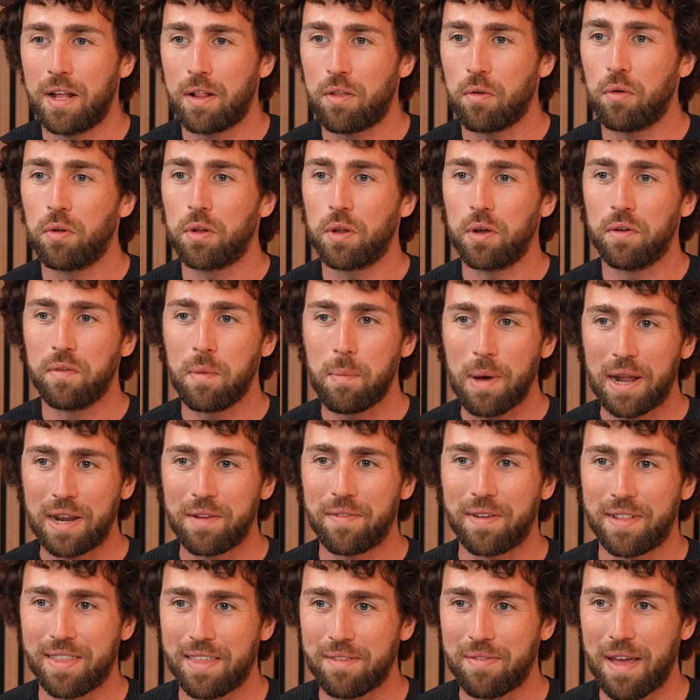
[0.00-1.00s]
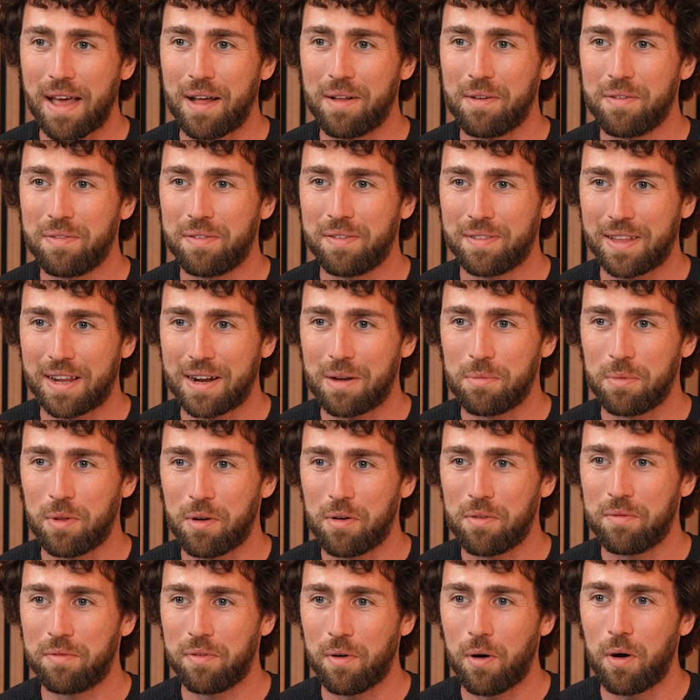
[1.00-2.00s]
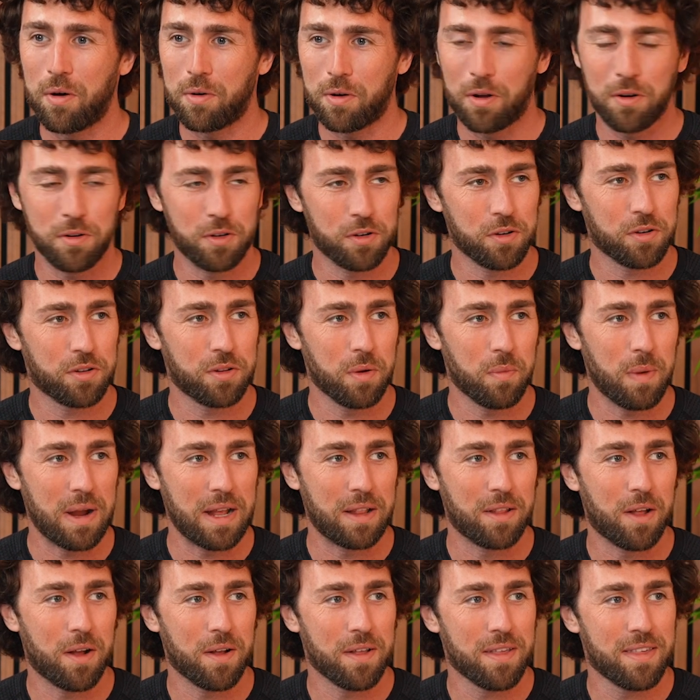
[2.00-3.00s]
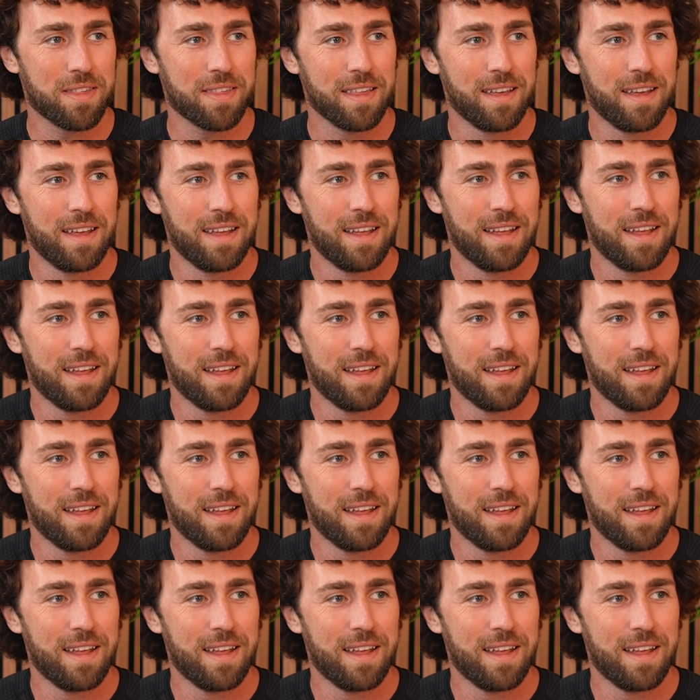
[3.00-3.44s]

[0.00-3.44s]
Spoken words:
it's all the other benefits of health that I'm looking for, not just the weight loss.